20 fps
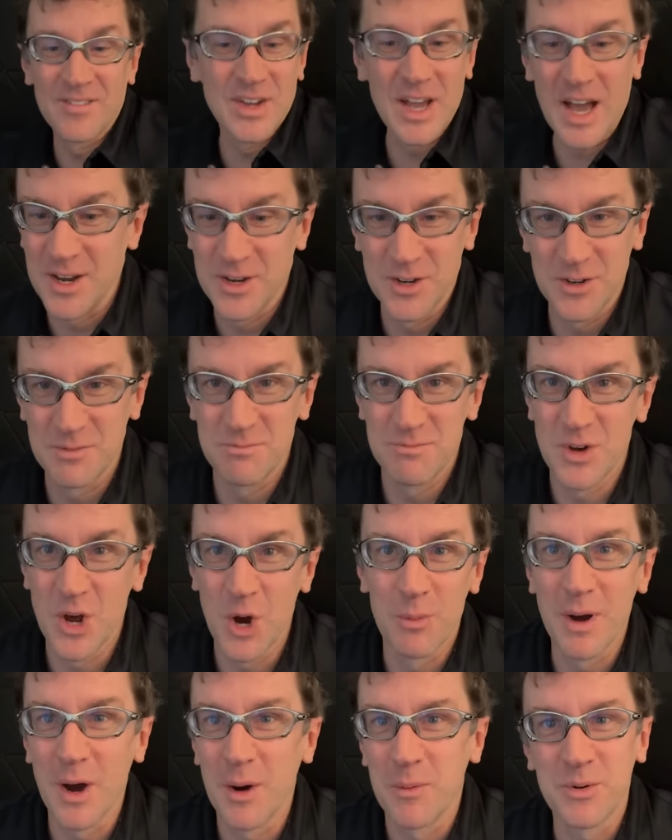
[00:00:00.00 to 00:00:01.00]
I've got
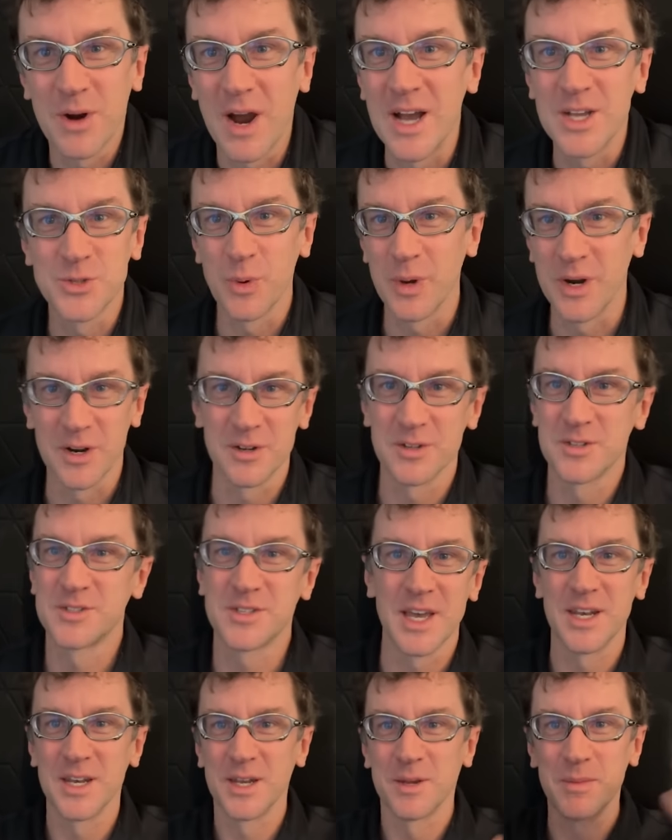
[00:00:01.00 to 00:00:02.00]
Nobel Prize winners
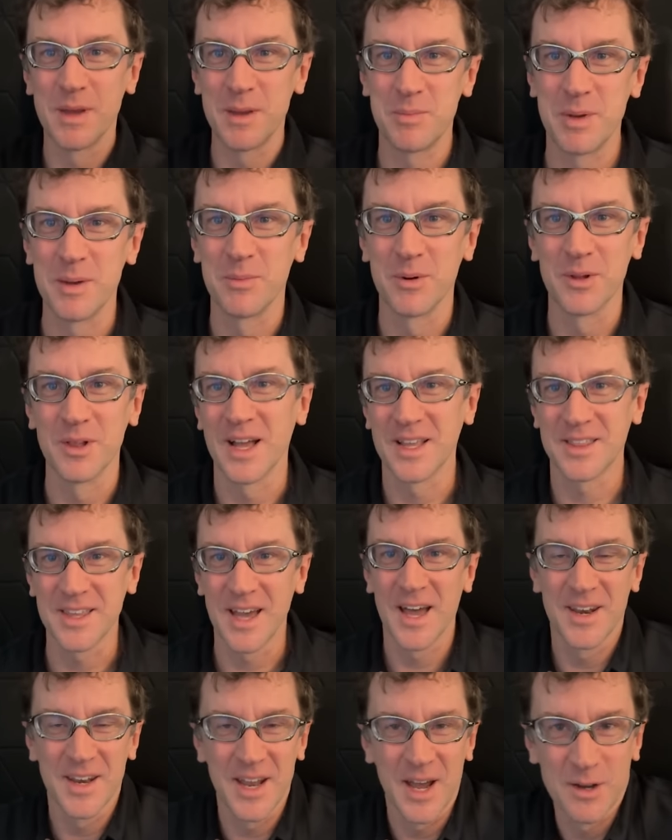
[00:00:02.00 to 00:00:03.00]
sending me people like
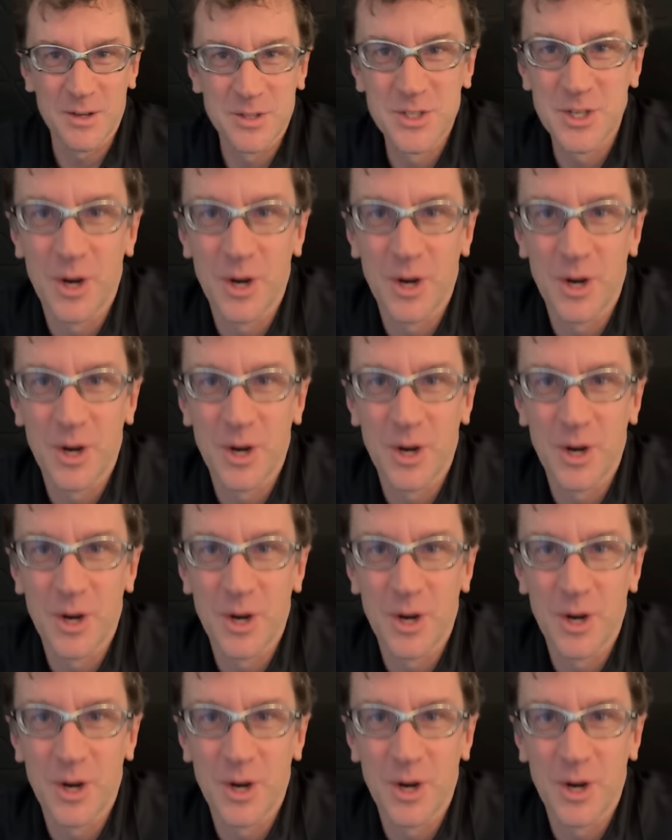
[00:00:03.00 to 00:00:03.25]
that now.